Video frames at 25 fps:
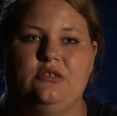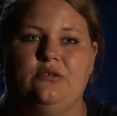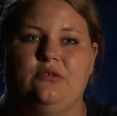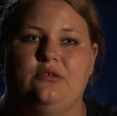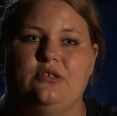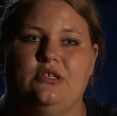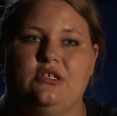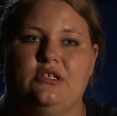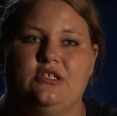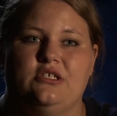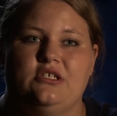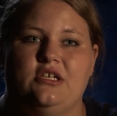
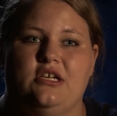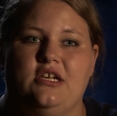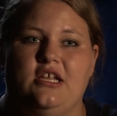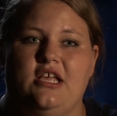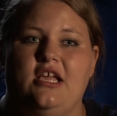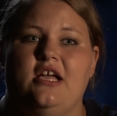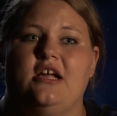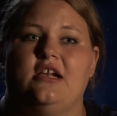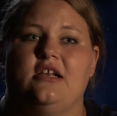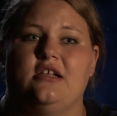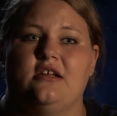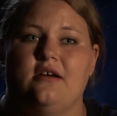told us that
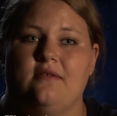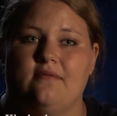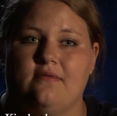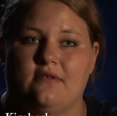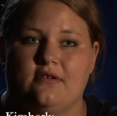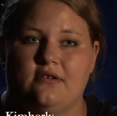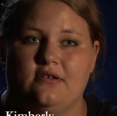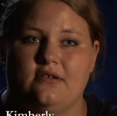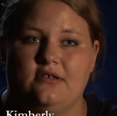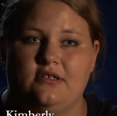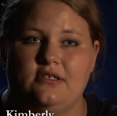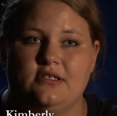he had
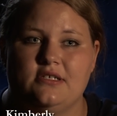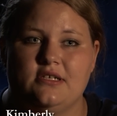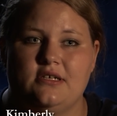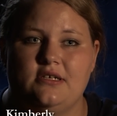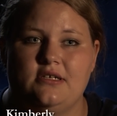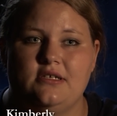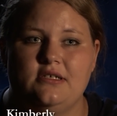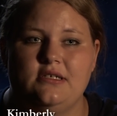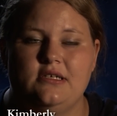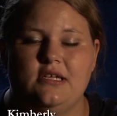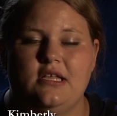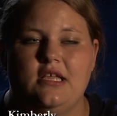coveralls
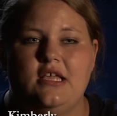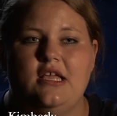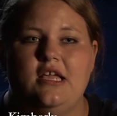on